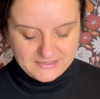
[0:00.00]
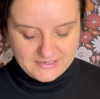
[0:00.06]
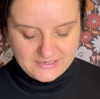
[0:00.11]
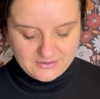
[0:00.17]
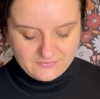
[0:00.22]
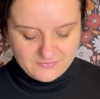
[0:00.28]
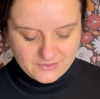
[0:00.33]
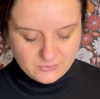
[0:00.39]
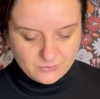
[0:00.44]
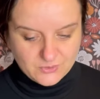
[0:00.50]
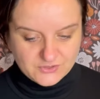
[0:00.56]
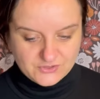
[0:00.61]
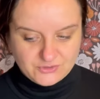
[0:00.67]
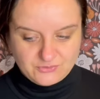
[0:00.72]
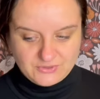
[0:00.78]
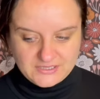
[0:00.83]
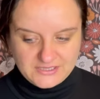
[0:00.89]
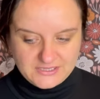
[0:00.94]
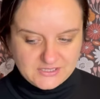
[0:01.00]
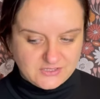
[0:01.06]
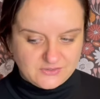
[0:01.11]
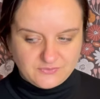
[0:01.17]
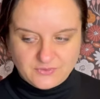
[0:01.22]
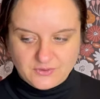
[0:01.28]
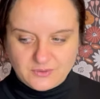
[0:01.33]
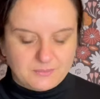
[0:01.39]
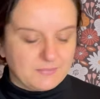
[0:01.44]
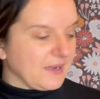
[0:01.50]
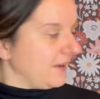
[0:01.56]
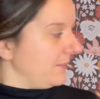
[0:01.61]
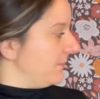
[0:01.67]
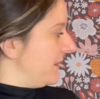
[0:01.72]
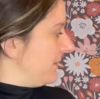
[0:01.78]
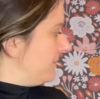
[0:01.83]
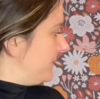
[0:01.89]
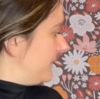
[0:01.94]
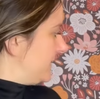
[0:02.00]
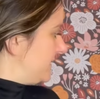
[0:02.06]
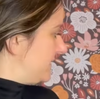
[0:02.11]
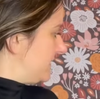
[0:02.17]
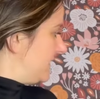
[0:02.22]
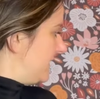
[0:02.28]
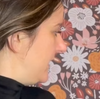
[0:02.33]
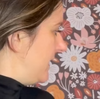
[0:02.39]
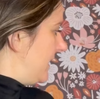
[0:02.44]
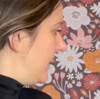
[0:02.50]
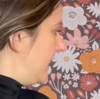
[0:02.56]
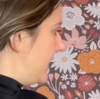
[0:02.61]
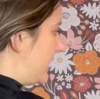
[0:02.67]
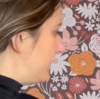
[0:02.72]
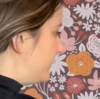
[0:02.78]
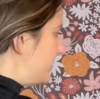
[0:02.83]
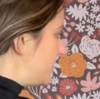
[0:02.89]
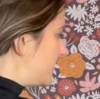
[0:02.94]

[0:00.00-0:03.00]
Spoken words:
11 was released for my members. I'm